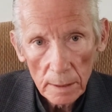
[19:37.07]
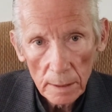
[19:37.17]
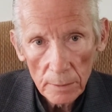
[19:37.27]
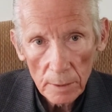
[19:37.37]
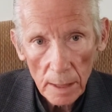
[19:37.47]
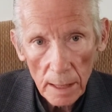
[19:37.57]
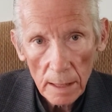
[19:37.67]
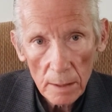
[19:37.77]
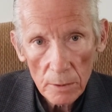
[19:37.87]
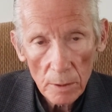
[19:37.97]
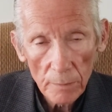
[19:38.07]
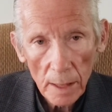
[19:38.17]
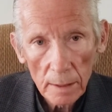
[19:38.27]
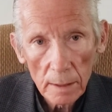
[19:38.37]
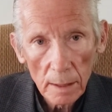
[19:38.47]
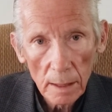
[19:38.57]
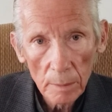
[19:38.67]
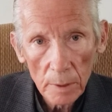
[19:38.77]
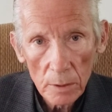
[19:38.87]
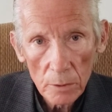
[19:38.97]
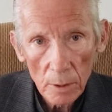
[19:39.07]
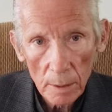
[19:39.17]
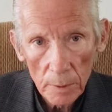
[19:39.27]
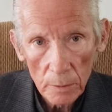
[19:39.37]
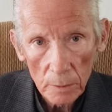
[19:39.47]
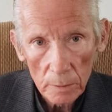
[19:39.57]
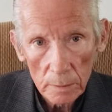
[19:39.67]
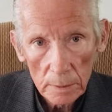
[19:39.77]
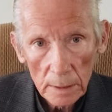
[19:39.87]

into the hands of that eminent tribunal.